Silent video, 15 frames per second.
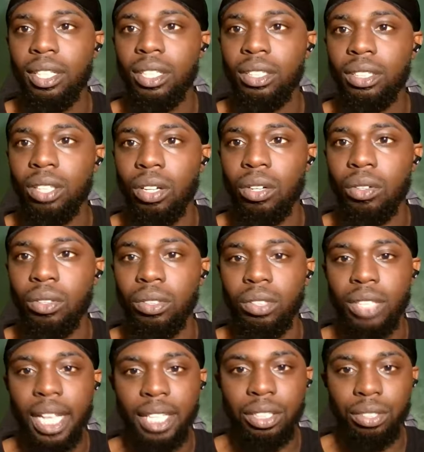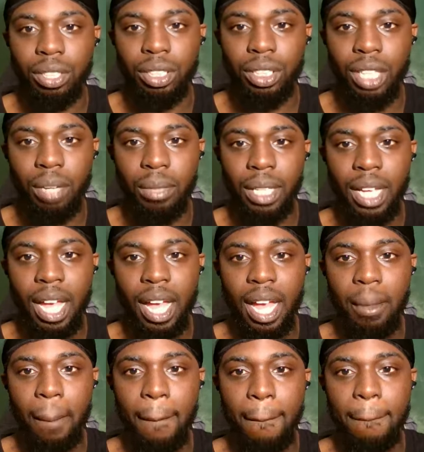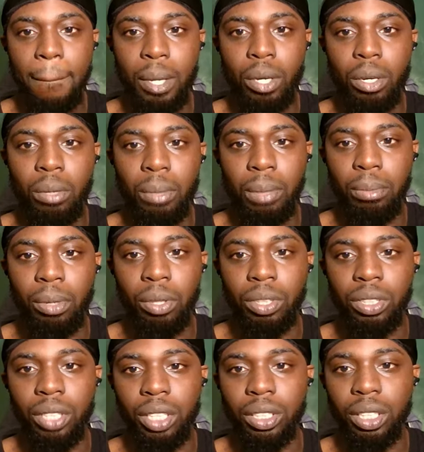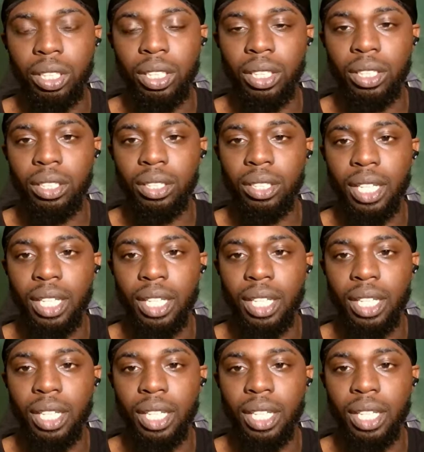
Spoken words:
So that structure that we got, boom, it broke structure here.